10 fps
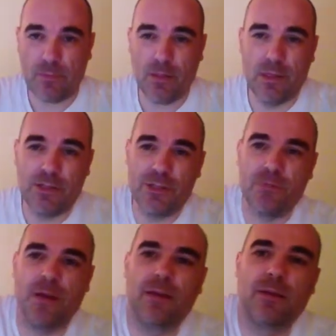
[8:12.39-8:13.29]
That's
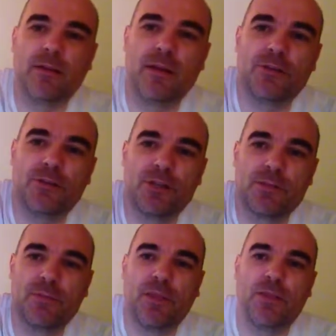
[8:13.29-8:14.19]
just
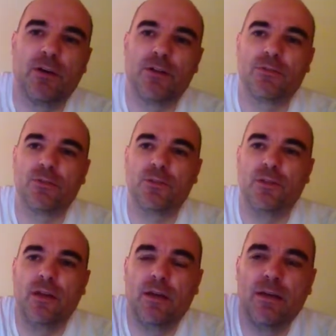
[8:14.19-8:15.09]
my thoughts for
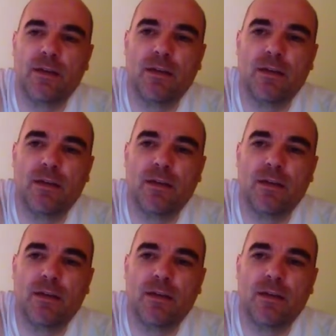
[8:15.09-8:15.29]
today.